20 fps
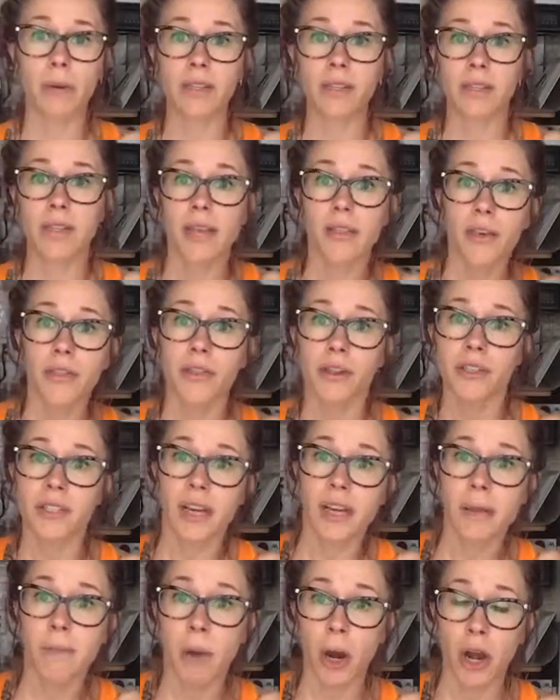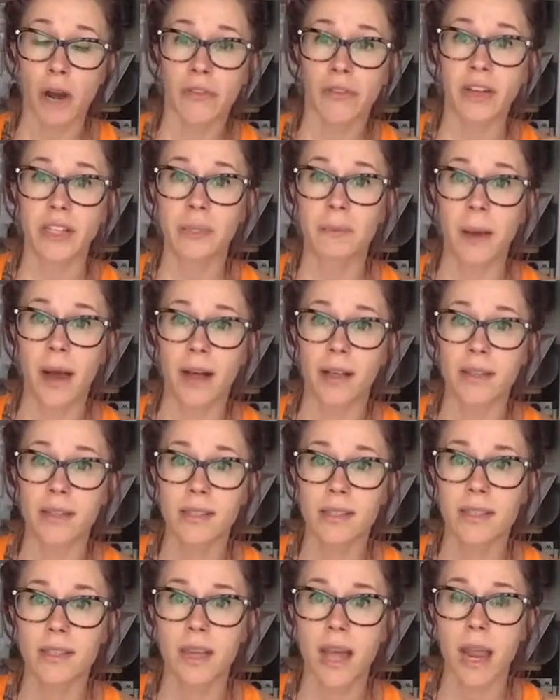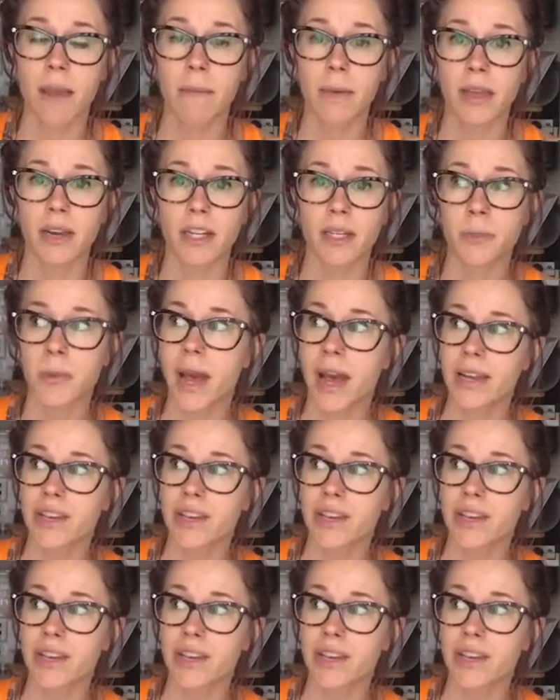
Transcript: wouldn't say that there's any perfect balance to time management.